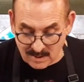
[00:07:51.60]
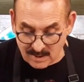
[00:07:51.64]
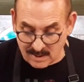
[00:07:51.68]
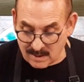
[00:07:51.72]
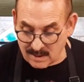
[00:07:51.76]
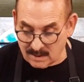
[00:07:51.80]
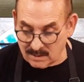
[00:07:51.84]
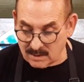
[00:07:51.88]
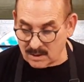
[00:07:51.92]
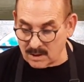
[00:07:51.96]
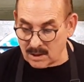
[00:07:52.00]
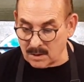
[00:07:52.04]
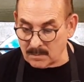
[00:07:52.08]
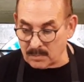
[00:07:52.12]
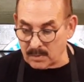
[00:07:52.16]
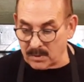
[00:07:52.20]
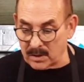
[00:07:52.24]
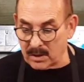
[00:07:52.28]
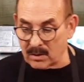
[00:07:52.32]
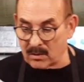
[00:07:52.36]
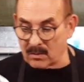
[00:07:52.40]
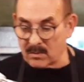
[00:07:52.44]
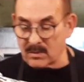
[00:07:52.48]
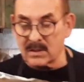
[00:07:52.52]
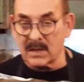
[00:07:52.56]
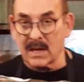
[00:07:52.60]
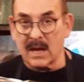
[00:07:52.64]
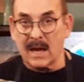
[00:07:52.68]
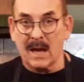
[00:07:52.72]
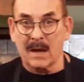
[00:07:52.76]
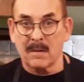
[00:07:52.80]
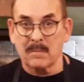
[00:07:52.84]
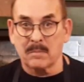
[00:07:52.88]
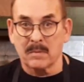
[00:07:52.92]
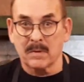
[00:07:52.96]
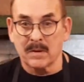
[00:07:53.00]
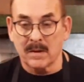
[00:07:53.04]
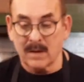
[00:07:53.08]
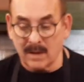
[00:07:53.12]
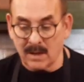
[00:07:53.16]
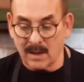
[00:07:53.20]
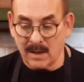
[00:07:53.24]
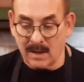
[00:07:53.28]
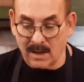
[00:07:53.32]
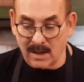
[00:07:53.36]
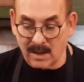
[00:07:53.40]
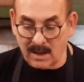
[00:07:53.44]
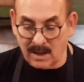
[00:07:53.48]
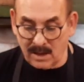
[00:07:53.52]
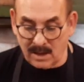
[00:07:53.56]
and then you put it on top,
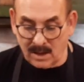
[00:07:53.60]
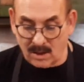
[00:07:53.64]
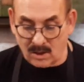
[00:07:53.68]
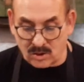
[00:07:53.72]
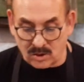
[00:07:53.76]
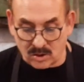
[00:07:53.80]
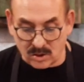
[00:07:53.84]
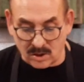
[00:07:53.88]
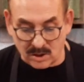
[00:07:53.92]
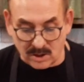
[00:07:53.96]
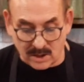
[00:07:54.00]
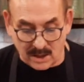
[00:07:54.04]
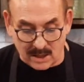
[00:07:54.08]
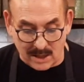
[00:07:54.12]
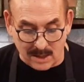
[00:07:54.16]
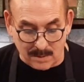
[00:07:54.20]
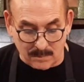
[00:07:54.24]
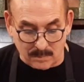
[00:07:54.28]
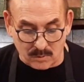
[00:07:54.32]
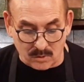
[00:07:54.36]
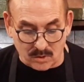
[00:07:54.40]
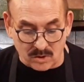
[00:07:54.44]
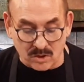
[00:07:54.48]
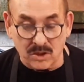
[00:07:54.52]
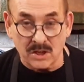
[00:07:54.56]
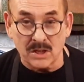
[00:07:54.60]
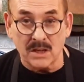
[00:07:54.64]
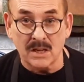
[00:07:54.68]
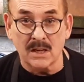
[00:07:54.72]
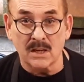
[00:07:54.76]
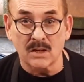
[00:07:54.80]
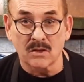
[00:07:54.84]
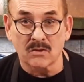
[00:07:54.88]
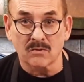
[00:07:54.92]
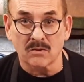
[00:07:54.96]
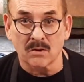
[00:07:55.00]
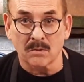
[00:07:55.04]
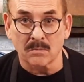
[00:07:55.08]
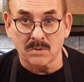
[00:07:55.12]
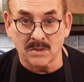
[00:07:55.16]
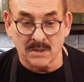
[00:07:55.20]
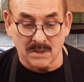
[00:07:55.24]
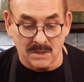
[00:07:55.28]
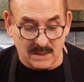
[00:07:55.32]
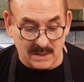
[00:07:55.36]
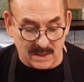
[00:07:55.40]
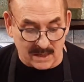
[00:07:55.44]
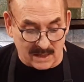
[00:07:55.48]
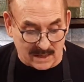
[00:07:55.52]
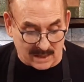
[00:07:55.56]
it should keep your cheese from
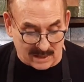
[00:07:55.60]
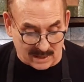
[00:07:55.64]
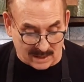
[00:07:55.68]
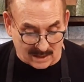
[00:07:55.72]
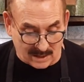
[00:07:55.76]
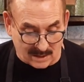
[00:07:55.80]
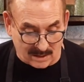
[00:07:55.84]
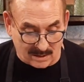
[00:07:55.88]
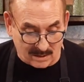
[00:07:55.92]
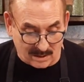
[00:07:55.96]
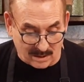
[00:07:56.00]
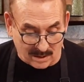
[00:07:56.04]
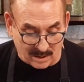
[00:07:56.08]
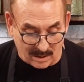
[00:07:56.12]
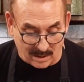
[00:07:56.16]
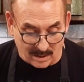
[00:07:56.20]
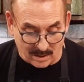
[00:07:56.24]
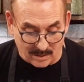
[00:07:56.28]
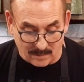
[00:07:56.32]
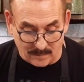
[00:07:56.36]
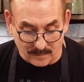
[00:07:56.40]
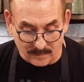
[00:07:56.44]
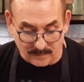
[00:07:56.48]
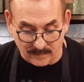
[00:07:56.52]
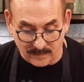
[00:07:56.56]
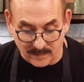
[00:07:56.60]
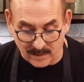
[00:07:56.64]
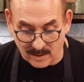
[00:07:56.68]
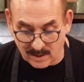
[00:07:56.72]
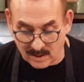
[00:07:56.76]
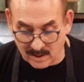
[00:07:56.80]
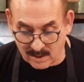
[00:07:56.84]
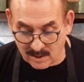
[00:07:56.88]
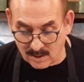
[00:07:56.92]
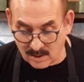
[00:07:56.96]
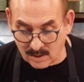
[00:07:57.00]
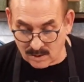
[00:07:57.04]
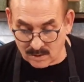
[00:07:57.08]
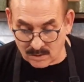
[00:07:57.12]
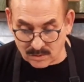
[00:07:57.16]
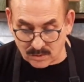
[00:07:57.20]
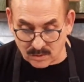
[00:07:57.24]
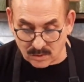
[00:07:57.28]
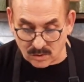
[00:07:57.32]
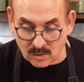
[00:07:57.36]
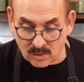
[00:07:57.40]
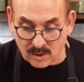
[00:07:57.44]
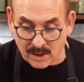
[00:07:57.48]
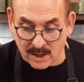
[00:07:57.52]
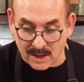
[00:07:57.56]
sticking to
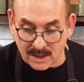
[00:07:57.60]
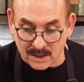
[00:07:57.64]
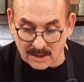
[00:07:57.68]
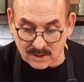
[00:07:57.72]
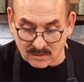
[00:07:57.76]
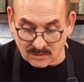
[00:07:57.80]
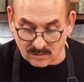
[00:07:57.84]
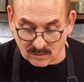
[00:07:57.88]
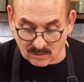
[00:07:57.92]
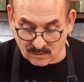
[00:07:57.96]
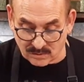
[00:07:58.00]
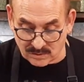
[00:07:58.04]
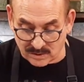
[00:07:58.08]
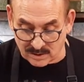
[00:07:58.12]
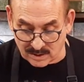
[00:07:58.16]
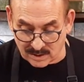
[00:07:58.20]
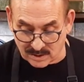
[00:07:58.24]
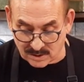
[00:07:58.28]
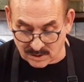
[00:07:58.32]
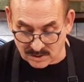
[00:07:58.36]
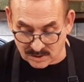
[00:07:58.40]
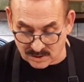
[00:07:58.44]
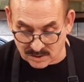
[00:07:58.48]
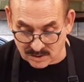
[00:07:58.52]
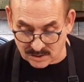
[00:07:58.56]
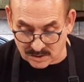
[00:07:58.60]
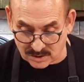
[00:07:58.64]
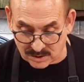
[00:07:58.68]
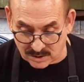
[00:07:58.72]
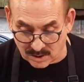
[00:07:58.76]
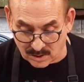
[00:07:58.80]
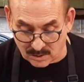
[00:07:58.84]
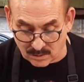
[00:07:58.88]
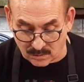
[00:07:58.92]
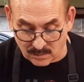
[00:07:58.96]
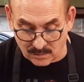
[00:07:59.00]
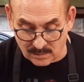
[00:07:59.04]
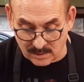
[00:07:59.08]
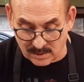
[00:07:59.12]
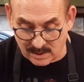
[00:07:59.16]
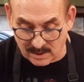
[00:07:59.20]
your casserole dish. So